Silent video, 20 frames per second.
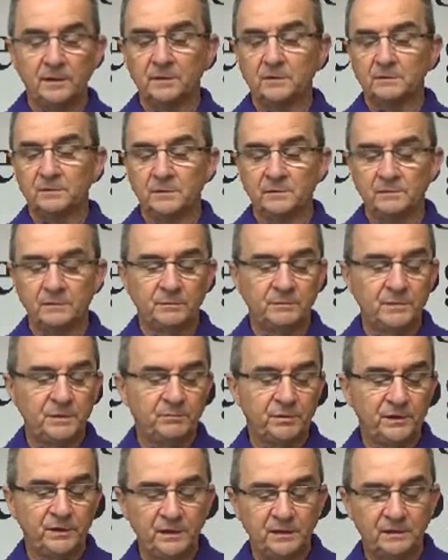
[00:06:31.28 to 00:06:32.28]
There, there have
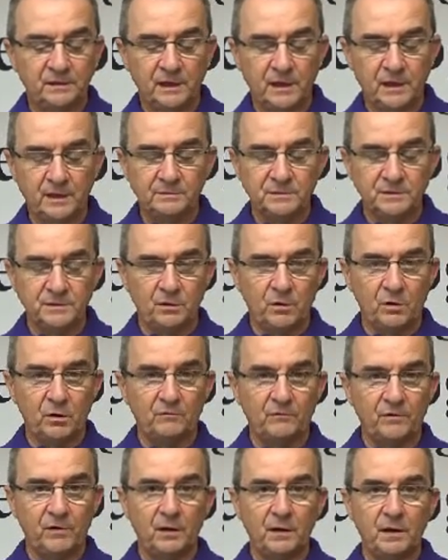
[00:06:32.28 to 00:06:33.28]
been plenty of times in
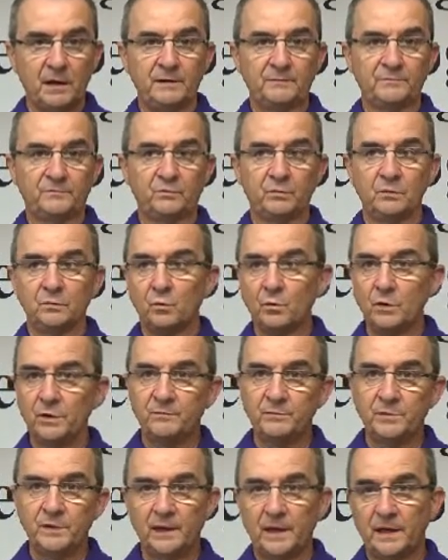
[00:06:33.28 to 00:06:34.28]
all of our lives when
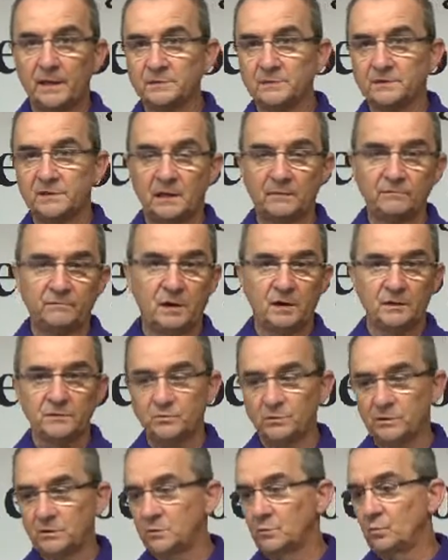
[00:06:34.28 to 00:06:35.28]
we've been outside of
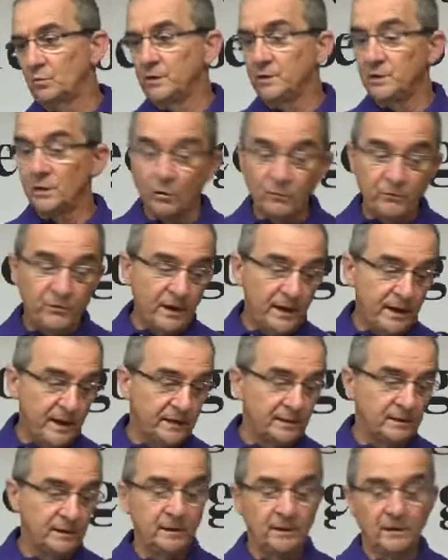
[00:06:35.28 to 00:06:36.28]
God's will. We know
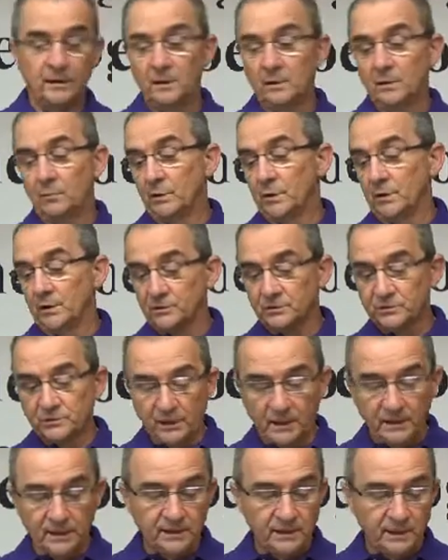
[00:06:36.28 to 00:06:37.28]
that. We
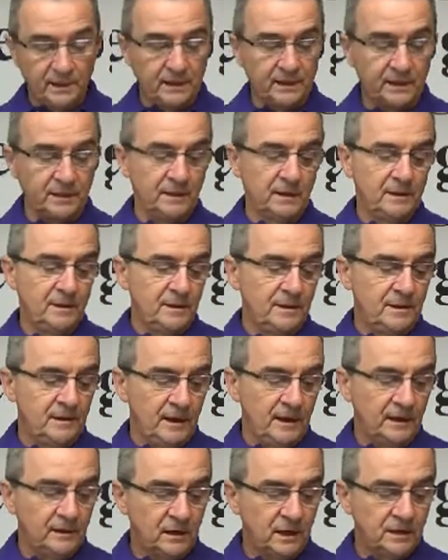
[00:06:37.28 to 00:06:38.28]
understand that.
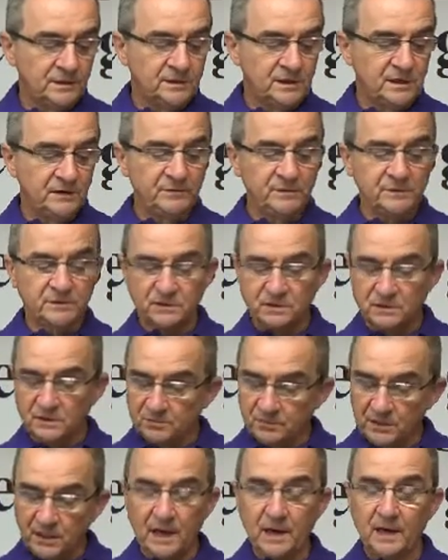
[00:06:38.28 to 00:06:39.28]
And God's given us
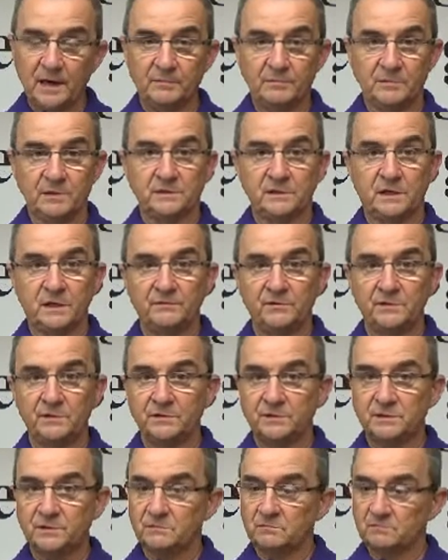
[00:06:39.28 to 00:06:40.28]
some time. He's given
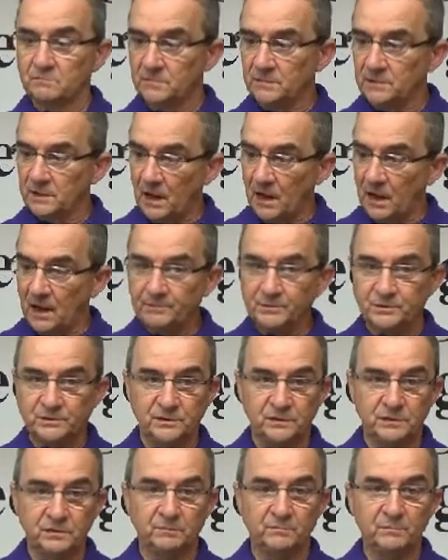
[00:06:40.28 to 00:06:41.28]
us the
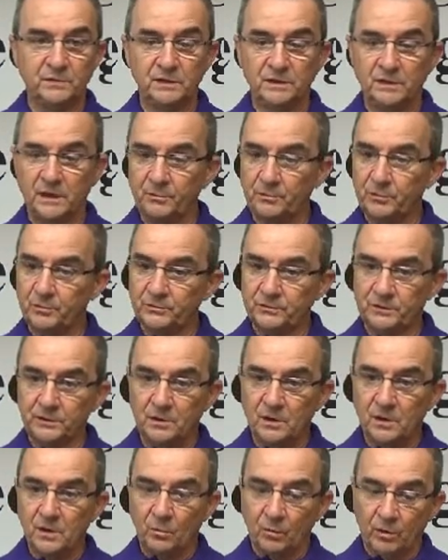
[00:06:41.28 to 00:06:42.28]
option of being able
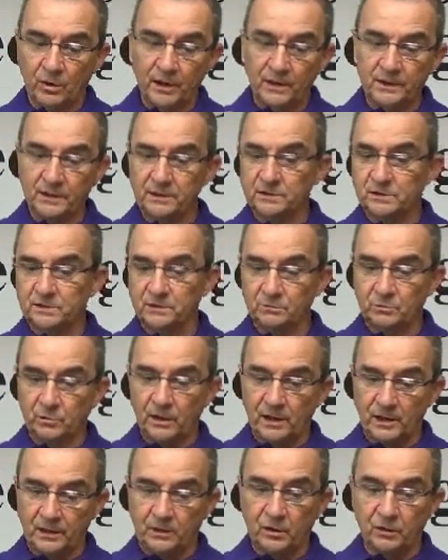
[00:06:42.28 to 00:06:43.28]
to, what I, can,
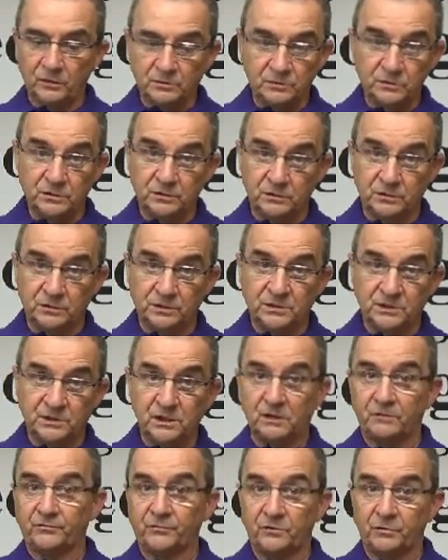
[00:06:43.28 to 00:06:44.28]
what I call to
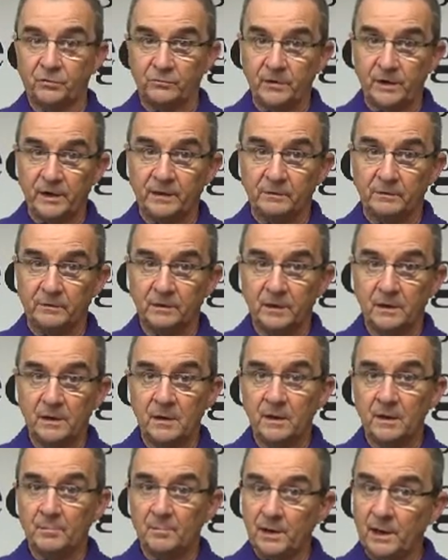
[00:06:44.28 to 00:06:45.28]
self-correct
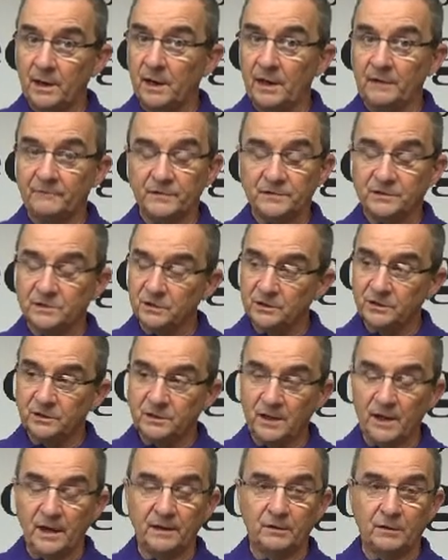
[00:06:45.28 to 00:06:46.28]
my life. That's a
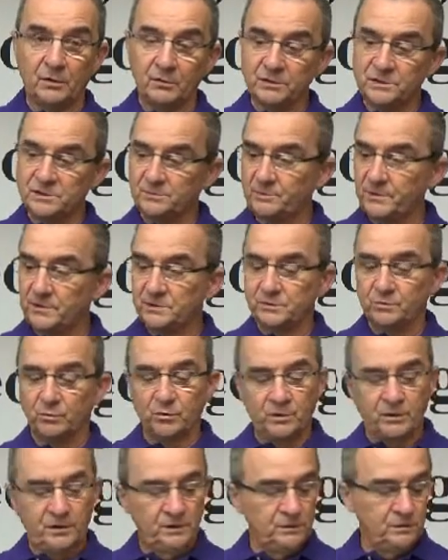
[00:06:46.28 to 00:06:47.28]
good thing. The Holy Spirit's
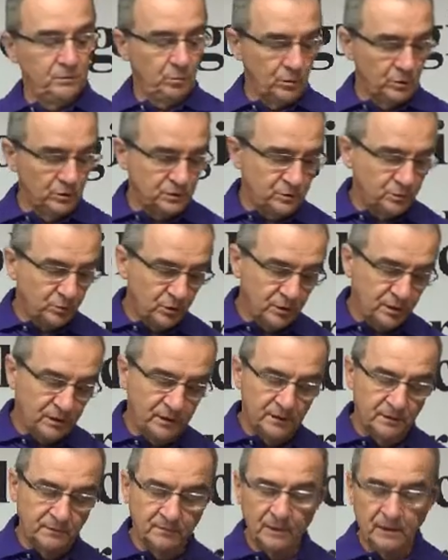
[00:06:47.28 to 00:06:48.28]
working, the Word's
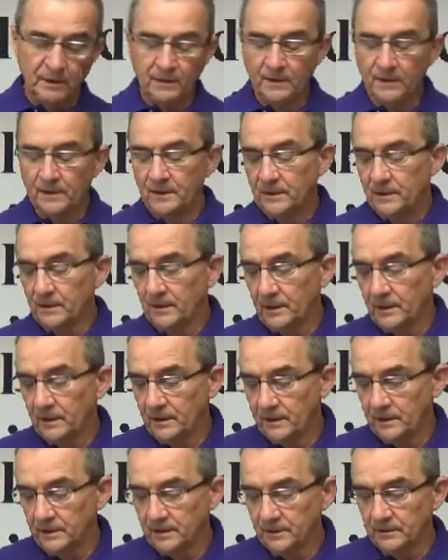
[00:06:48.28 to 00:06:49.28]
working,
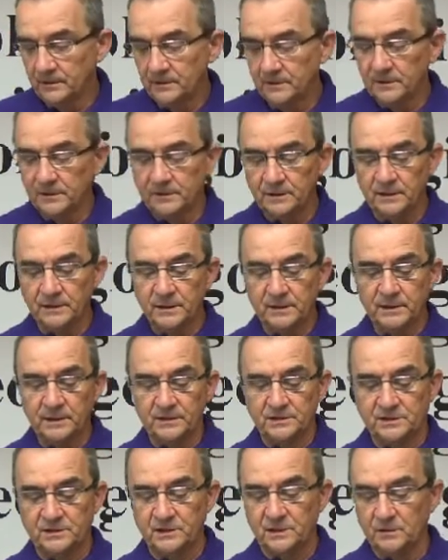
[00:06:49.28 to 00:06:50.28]
uh, in, in
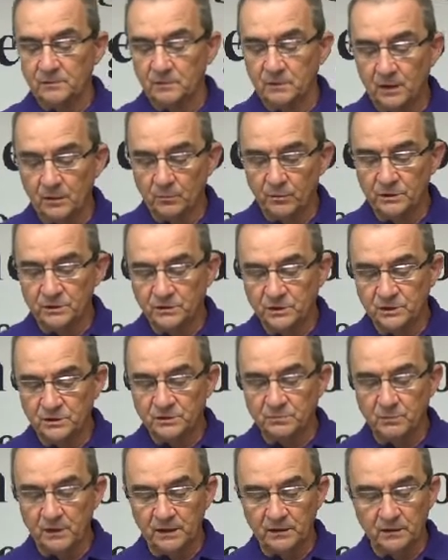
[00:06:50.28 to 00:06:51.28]
us and, and we
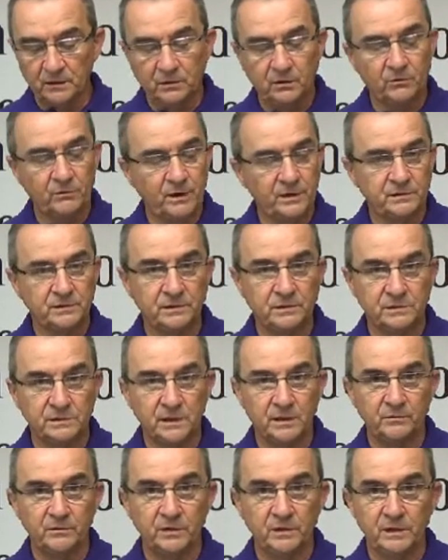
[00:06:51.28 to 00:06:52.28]
just make the corrections
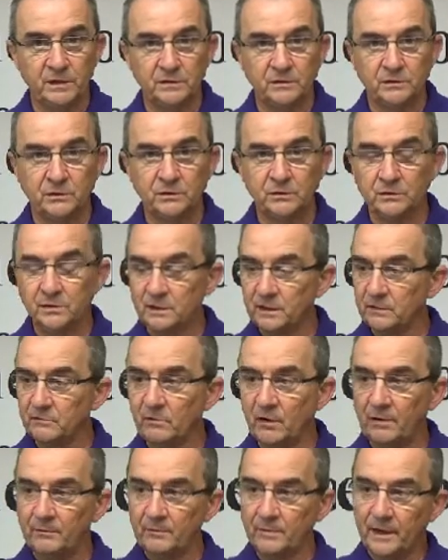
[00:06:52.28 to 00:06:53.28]
that we need to and
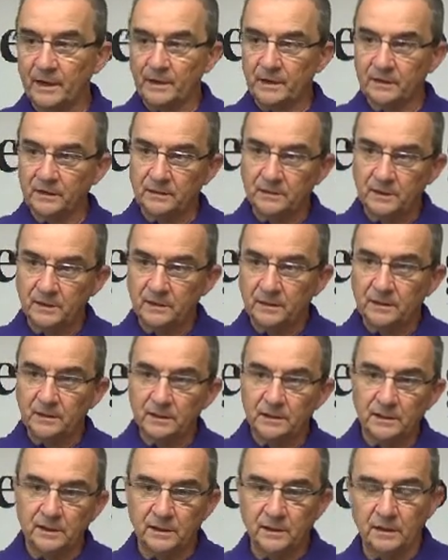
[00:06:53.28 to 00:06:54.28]
get right back
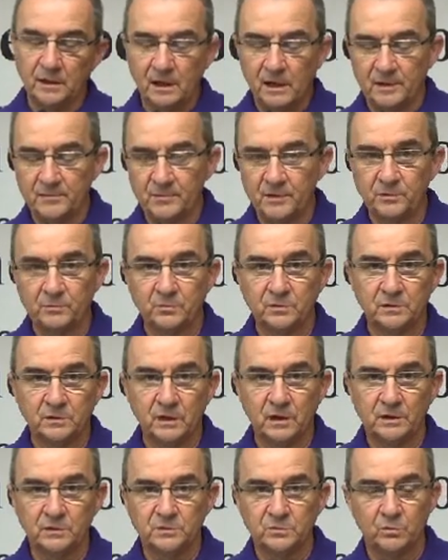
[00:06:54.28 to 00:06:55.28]
in alignment with
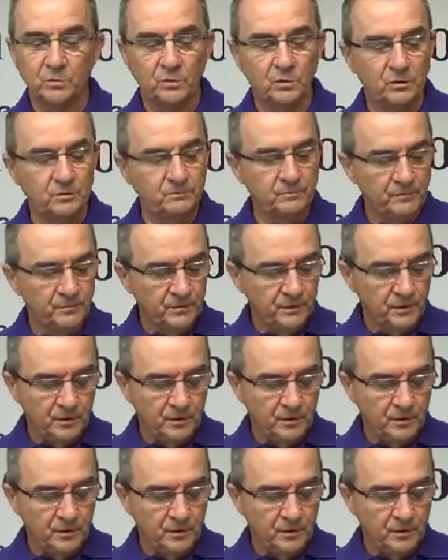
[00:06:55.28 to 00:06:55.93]
God's Word.